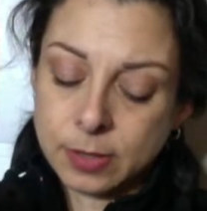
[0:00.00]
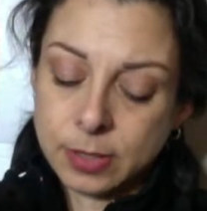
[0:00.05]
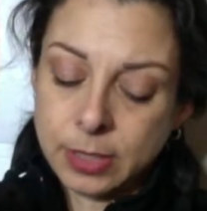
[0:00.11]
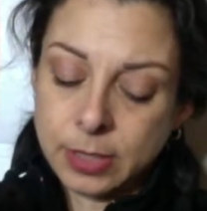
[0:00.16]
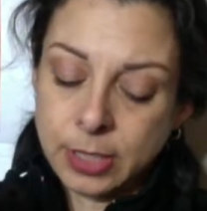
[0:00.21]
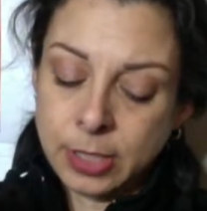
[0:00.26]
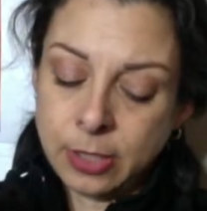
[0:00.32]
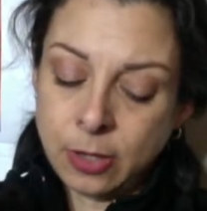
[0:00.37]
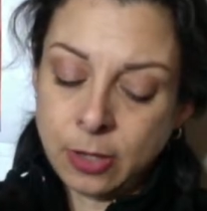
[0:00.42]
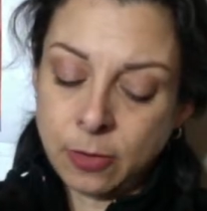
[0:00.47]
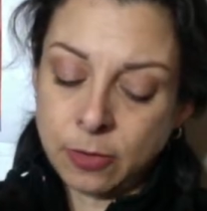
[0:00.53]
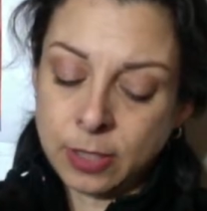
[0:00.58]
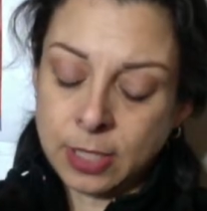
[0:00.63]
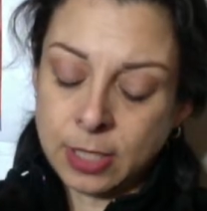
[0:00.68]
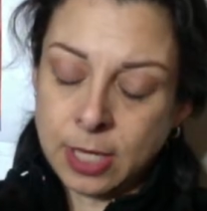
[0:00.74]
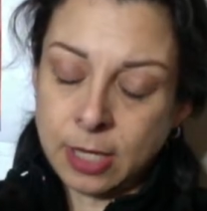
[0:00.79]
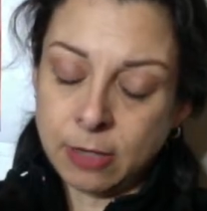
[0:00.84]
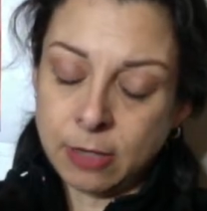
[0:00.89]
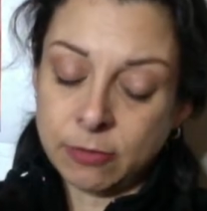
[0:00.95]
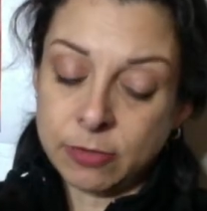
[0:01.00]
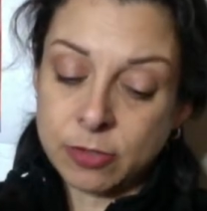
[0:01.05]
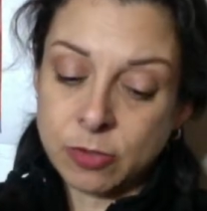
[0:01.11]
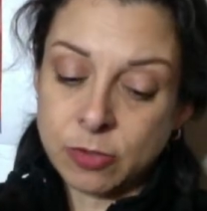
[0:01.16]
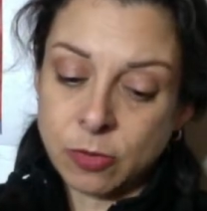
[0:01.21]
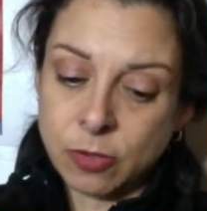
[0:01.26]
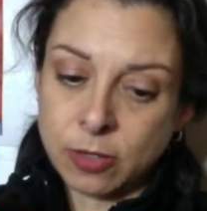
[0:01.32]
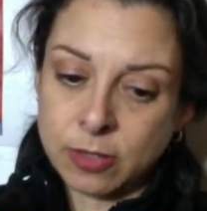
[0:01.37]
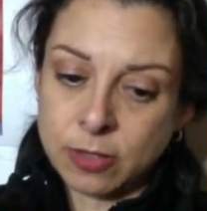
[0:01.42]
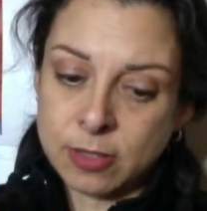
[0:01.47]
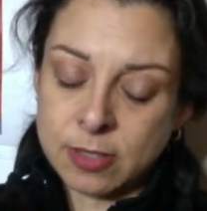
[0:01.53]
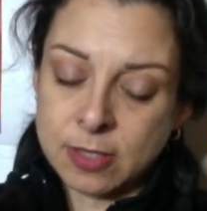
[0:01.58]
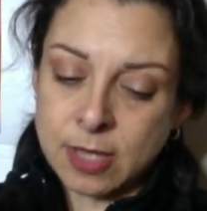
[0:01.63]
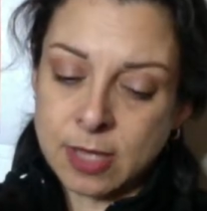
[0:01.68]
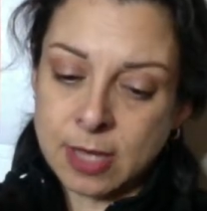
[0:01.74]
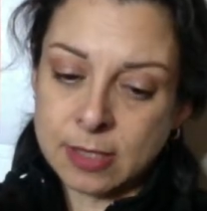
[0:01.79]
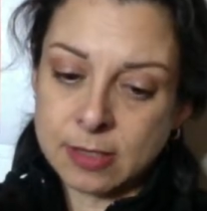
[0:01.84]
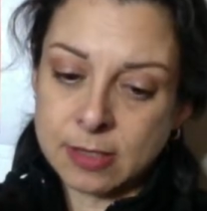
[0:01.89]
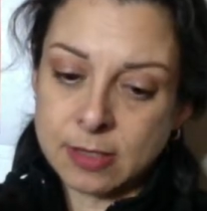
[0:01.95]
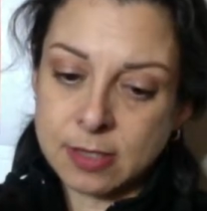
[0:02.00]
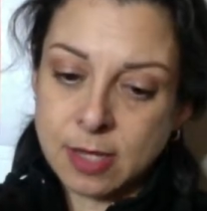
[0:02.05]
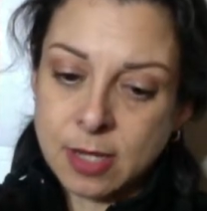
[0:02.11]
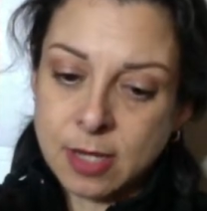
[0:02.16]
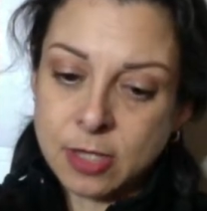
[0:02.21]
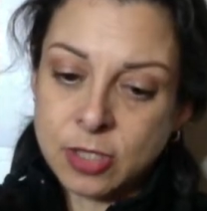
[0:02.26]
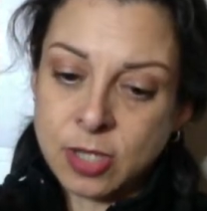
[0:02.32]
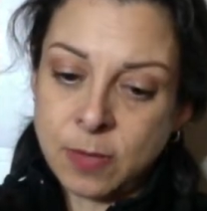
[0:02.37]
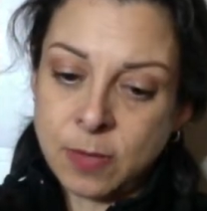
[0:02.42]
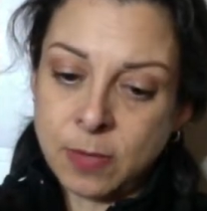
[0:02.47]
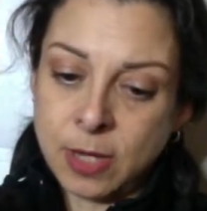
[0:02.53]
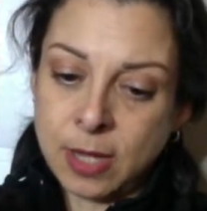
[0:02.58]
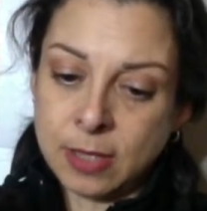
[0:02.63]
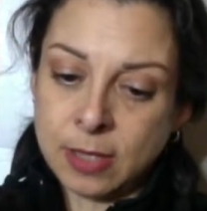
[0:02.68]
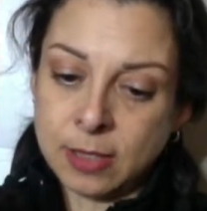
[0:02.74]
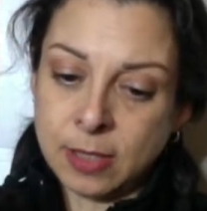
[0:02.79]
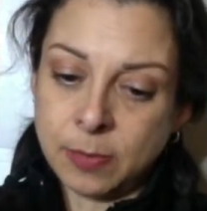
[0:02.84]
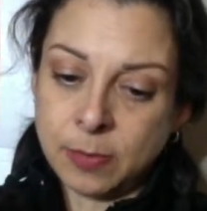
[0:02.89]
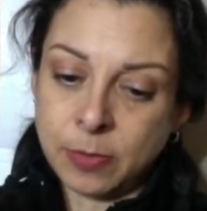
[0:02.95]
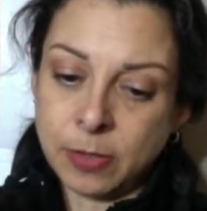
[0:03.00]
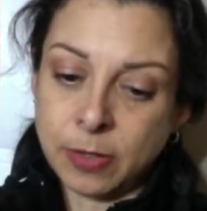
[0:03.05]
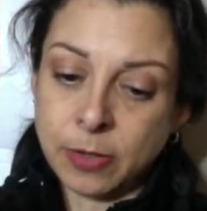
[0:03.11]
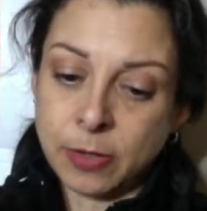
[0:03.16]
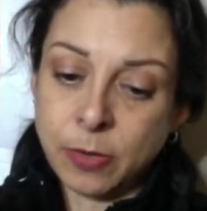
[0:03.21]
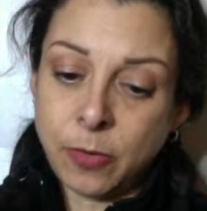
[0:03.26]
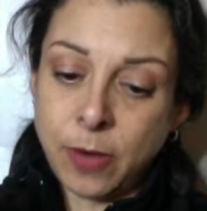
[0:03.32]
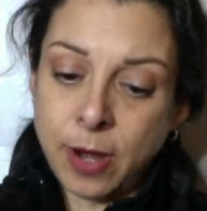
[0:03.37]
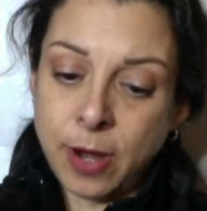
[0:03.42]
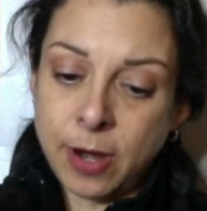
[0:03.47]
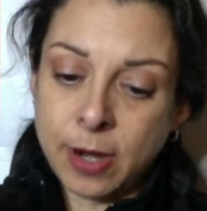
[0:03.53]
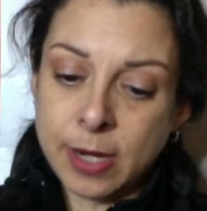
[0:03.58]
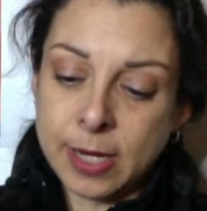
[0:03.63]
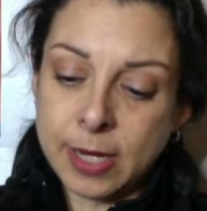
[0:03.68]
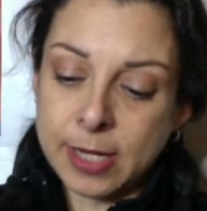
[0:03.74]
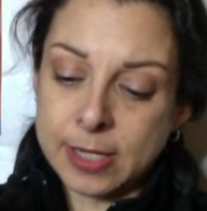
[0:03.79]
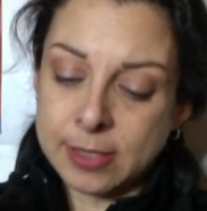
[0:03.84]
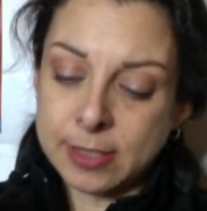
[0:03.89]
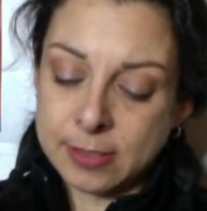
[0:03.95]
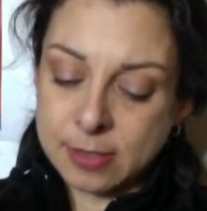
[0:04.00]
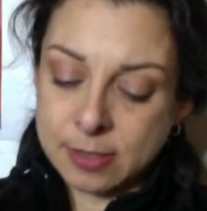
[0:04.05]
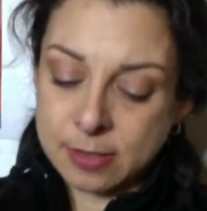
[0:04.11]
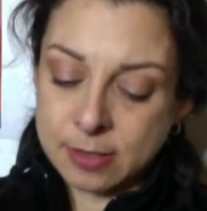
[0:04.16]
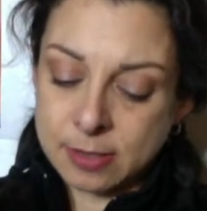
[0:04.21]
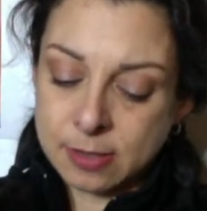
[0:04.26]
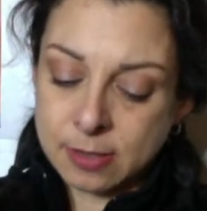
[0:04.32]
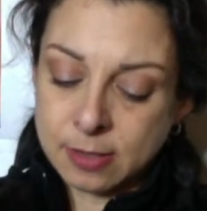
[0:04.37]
the king of swords, that's Gemini, Libra, Aquarius.